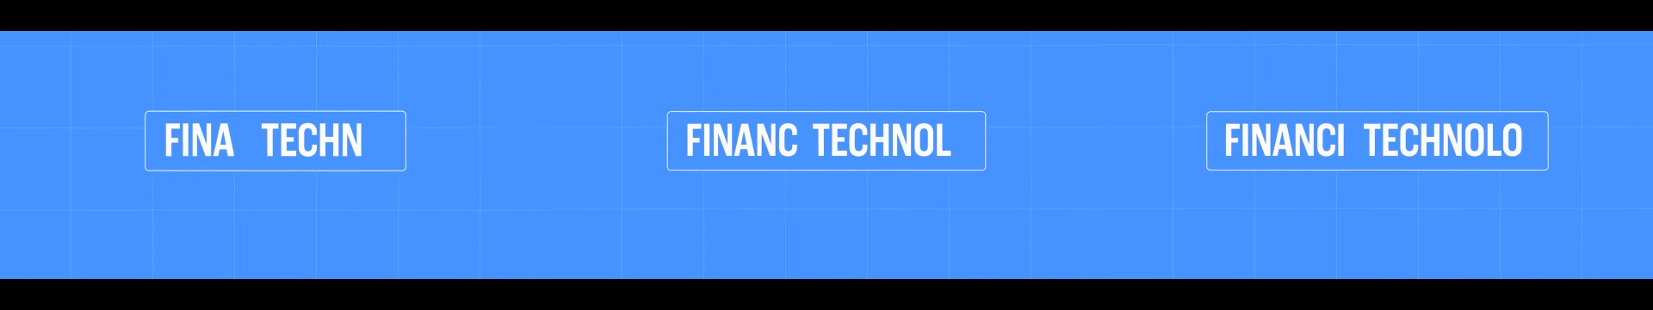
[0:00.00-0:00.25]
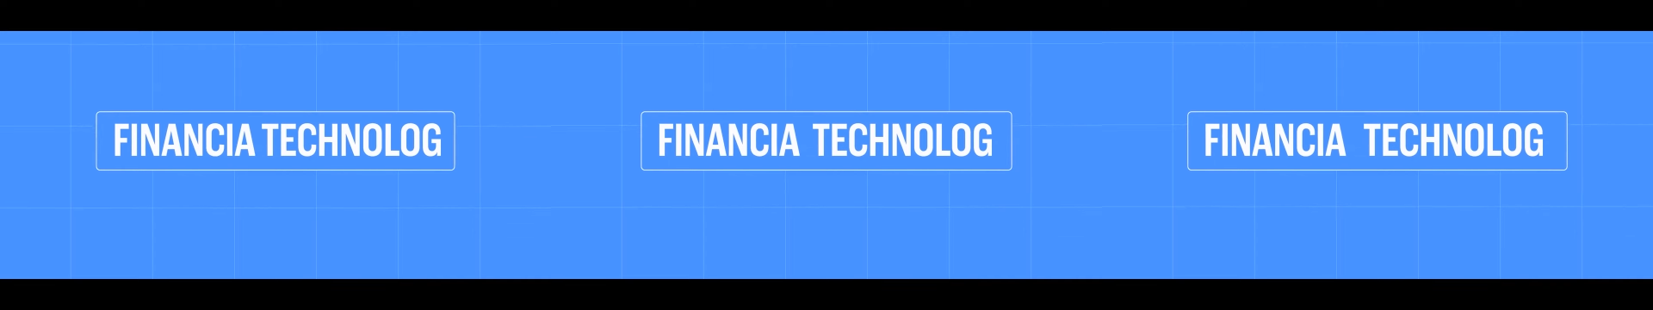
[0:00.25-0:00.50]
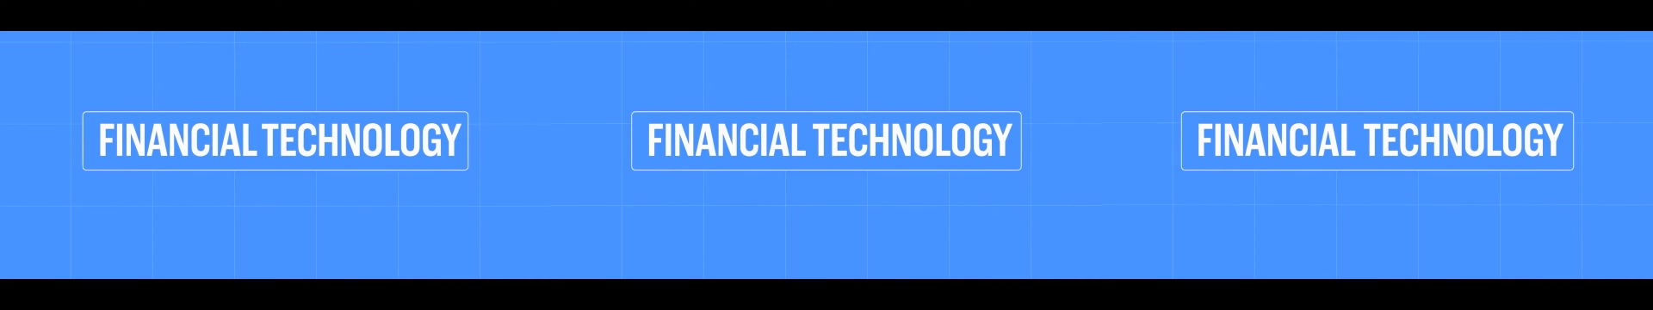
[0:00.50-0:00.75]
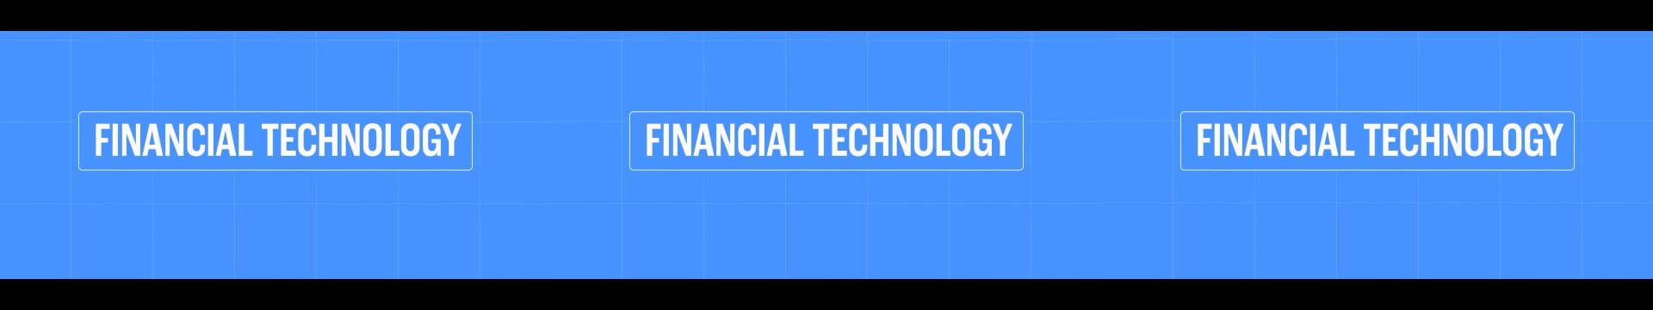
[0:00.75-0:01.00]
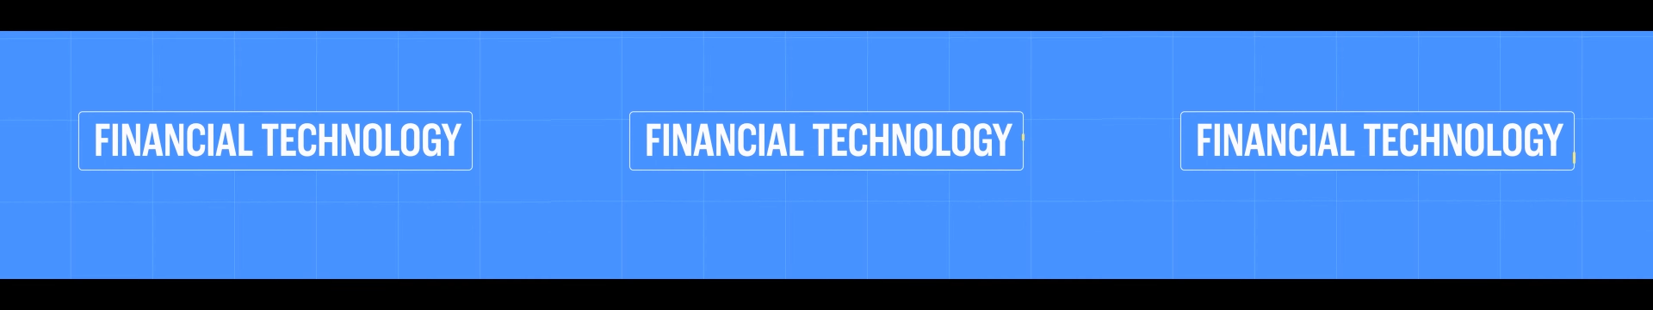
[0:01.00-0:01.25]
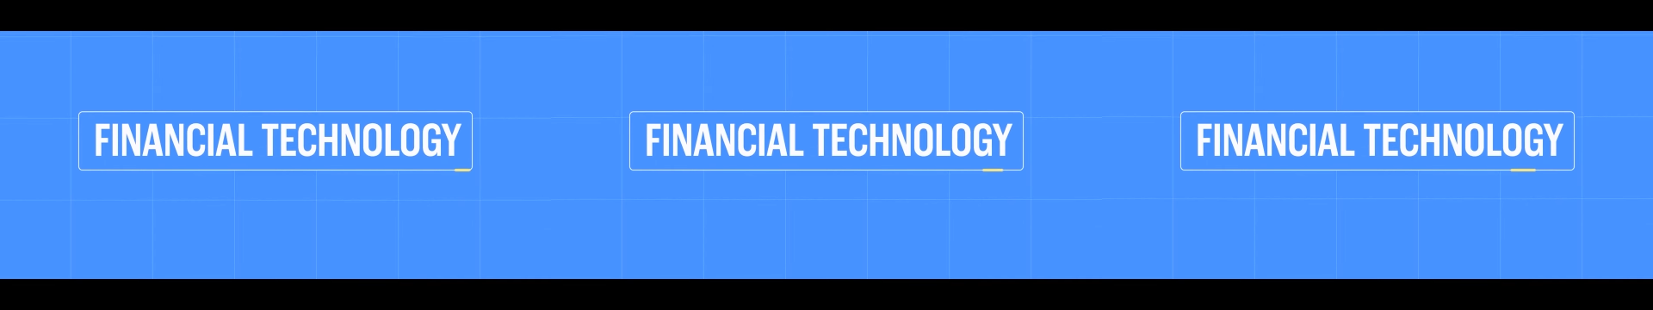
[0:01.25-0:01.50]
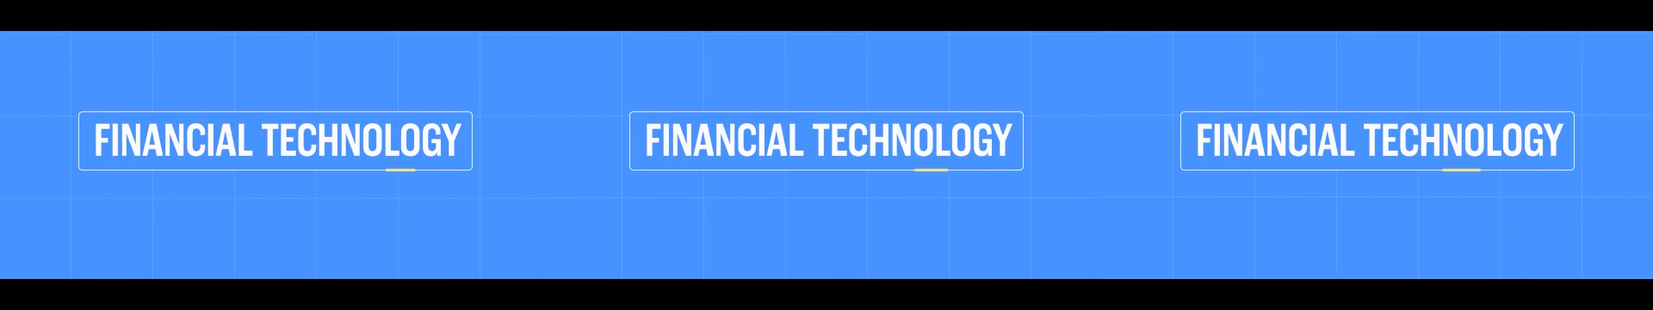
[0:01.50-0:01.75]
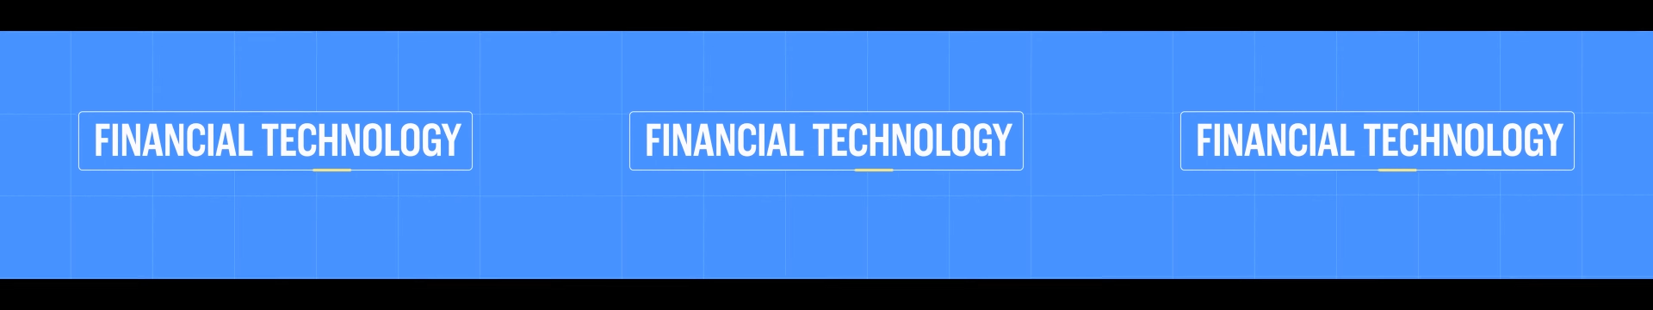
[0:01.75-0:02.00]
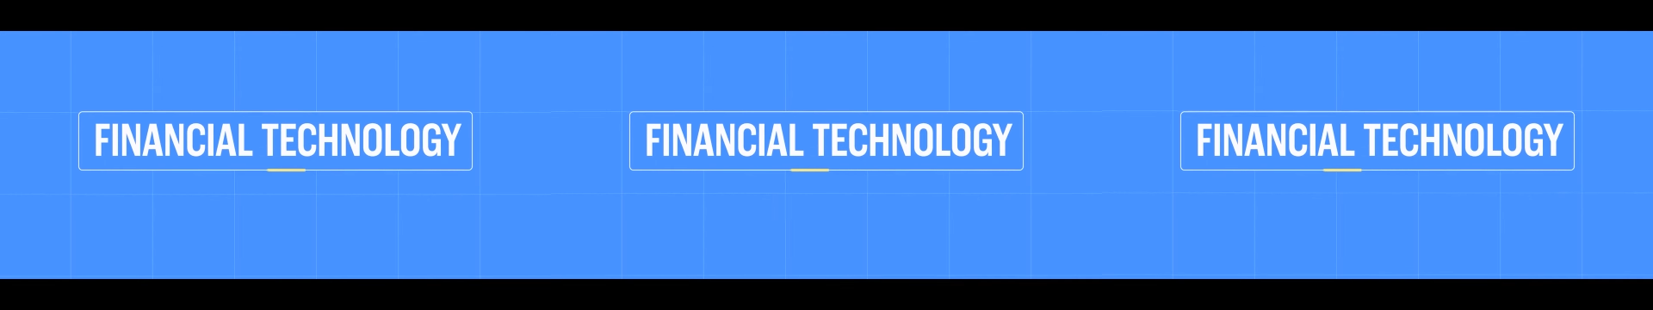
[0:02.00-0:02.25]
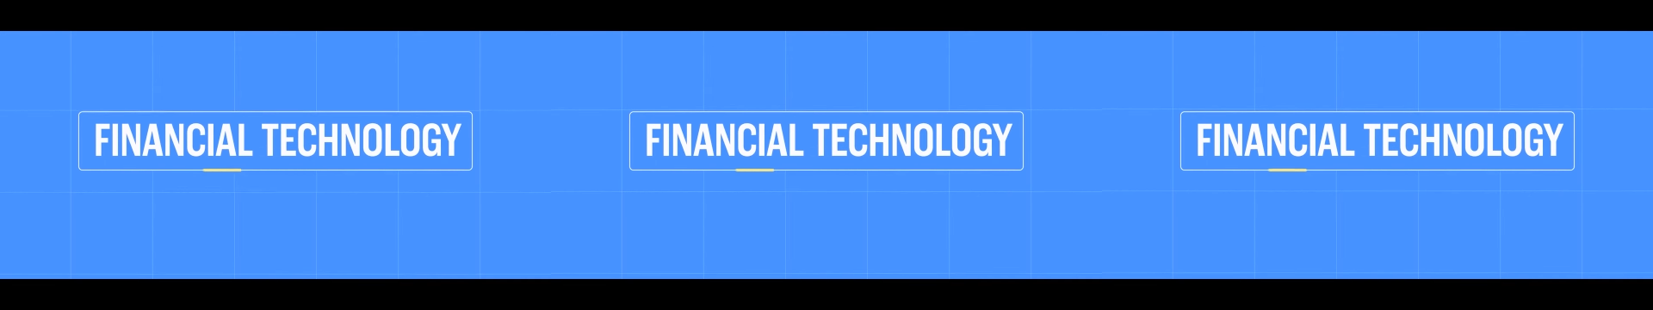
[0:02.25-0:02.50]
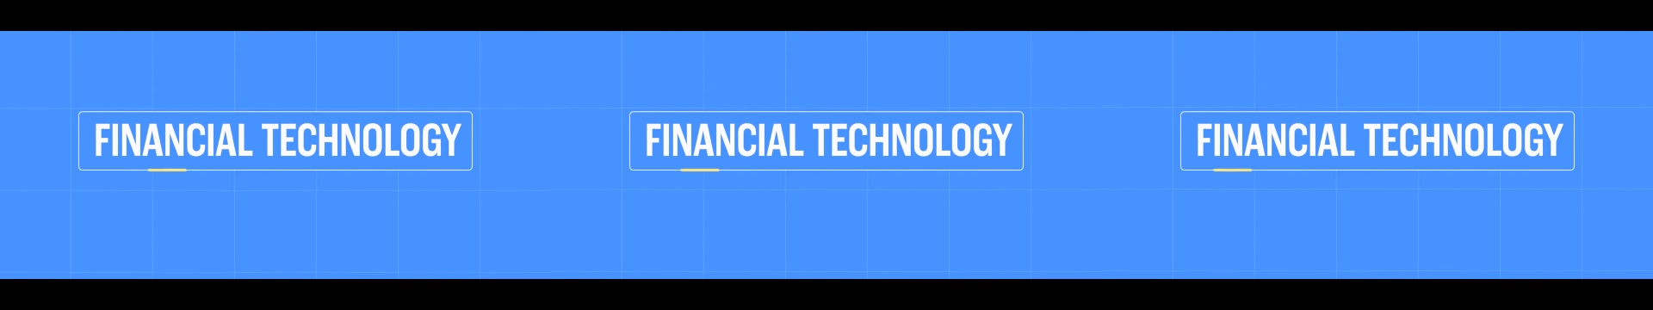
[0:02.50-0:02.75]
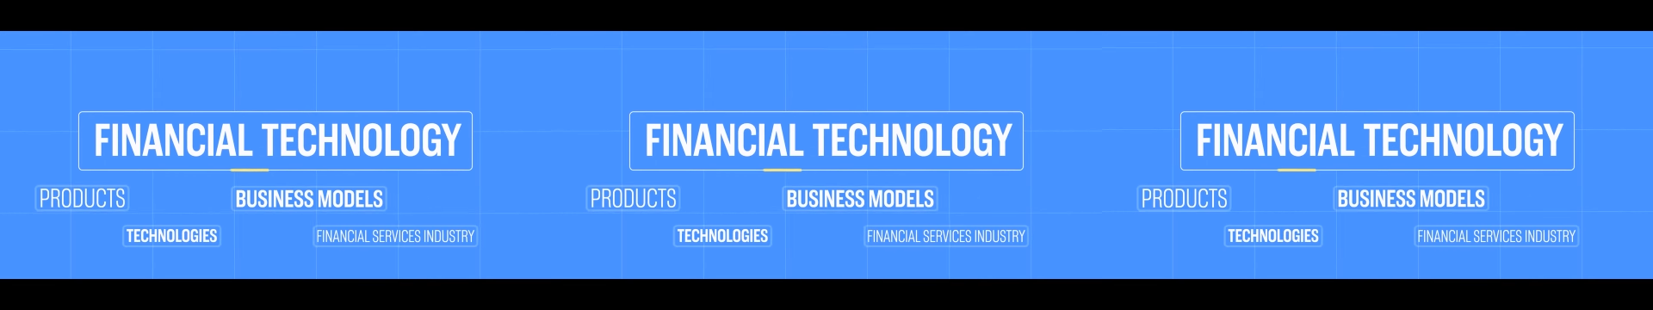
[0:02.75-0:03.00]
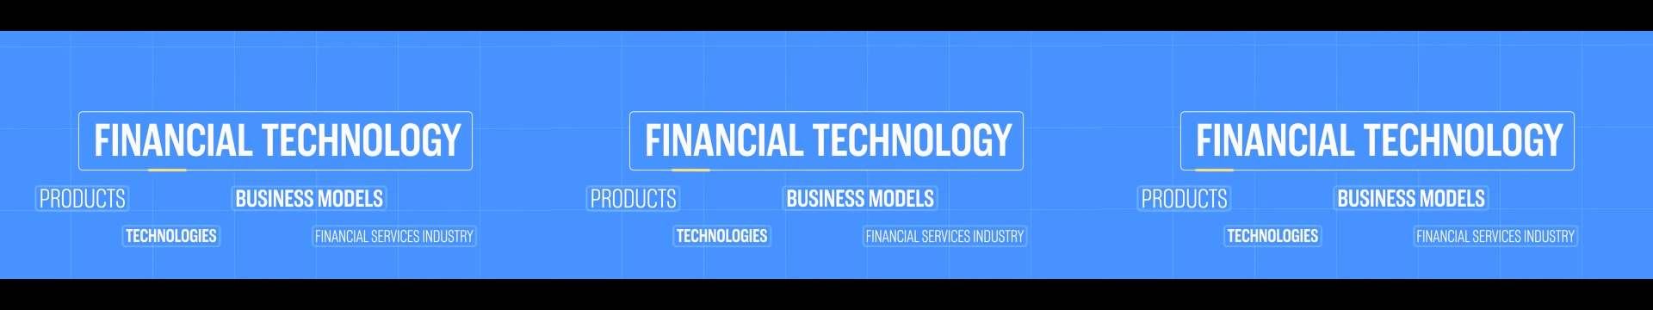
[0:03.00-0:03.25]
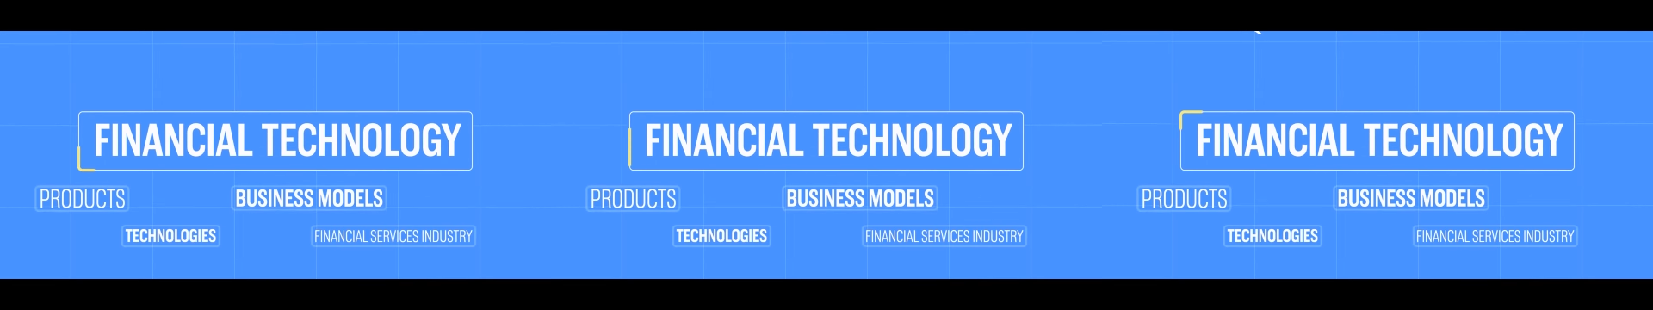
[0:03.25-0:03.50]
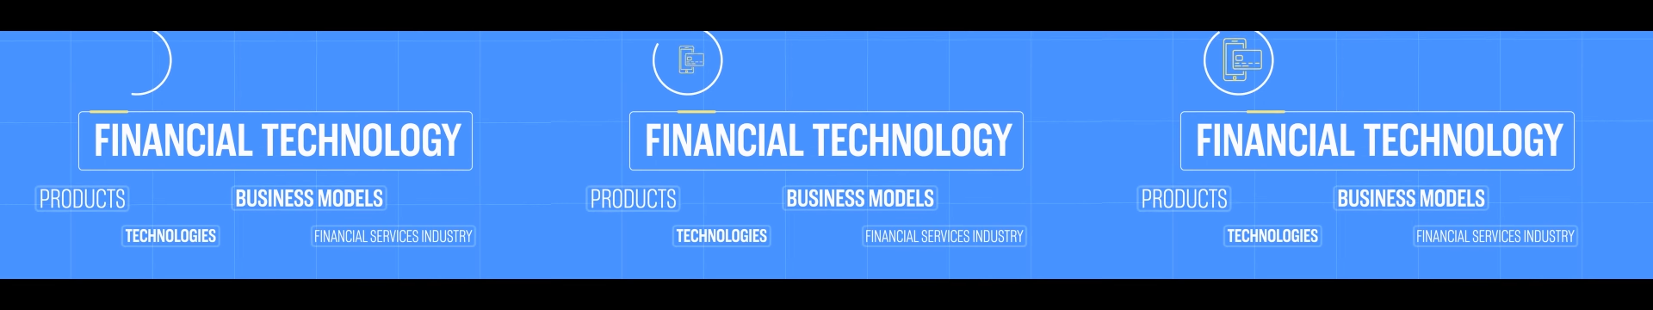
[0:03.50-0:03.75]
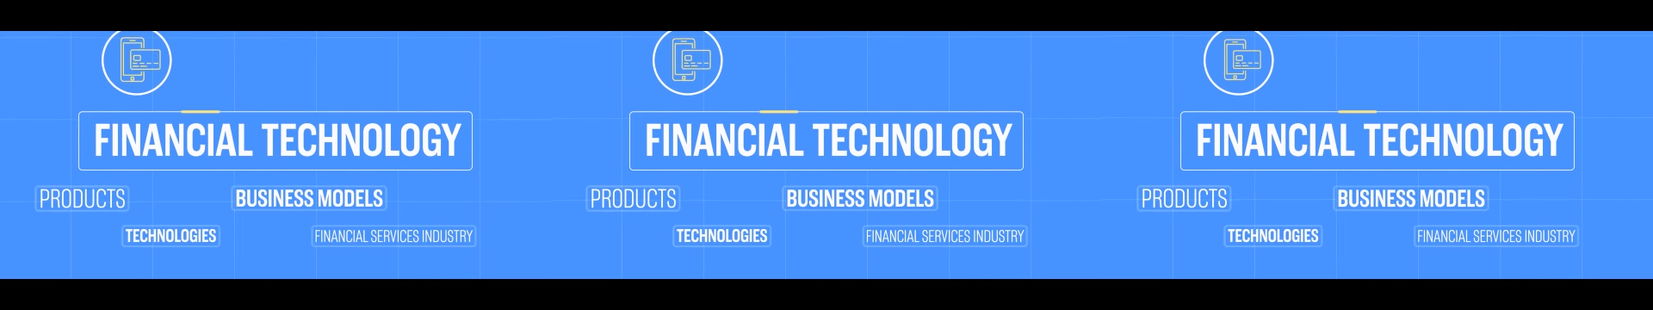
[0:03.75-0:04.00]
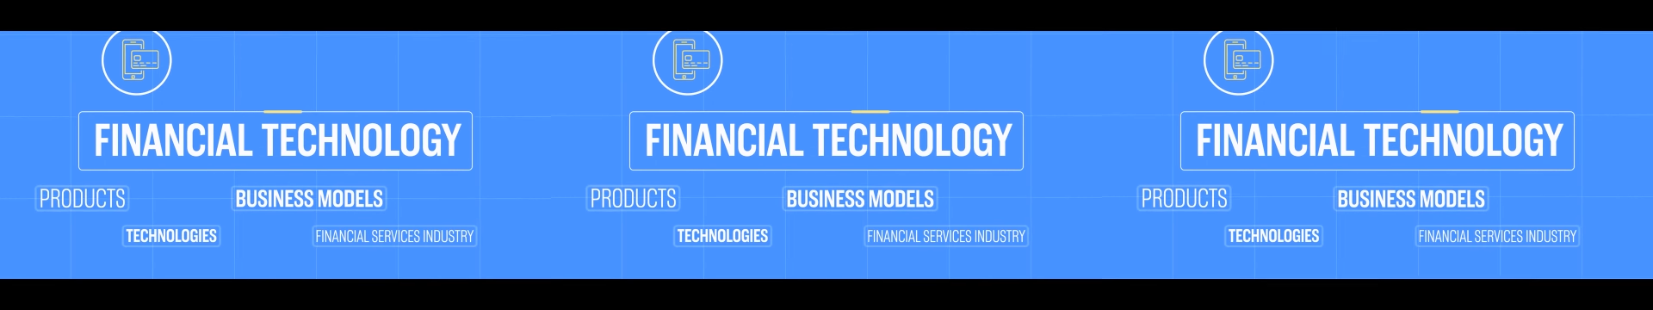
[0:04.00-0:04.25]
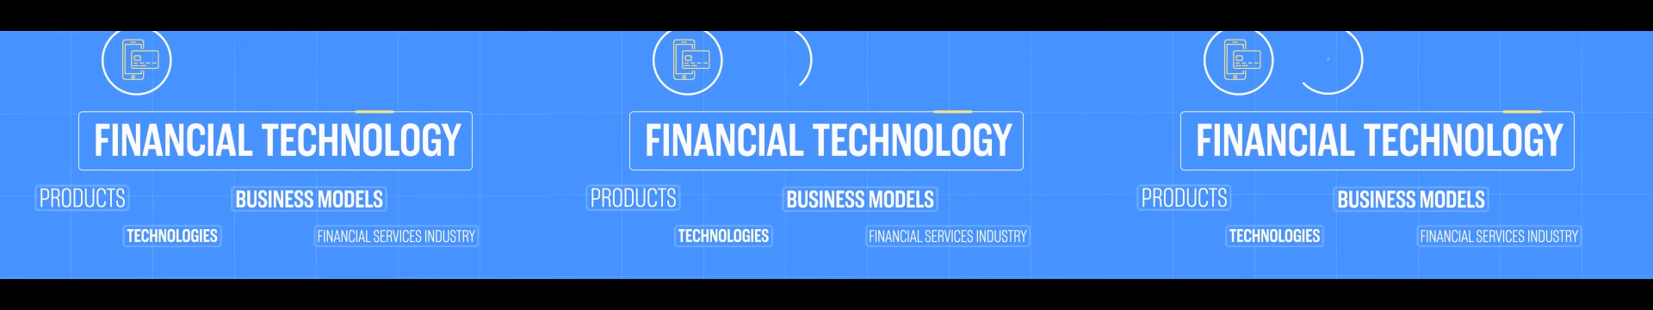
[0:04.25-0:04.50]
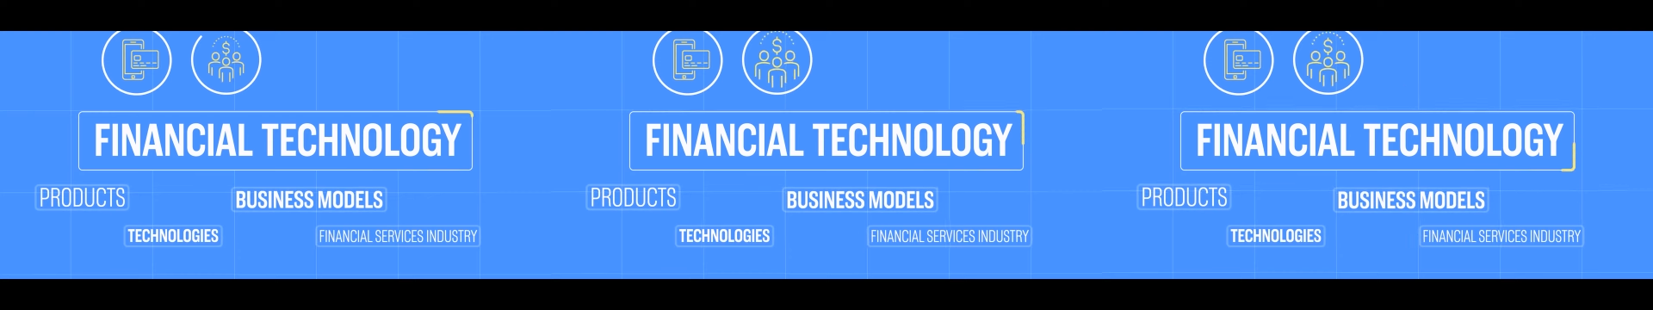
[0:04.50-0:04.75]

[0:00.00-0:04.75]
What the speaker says: No face is visible, so there are no lips to read.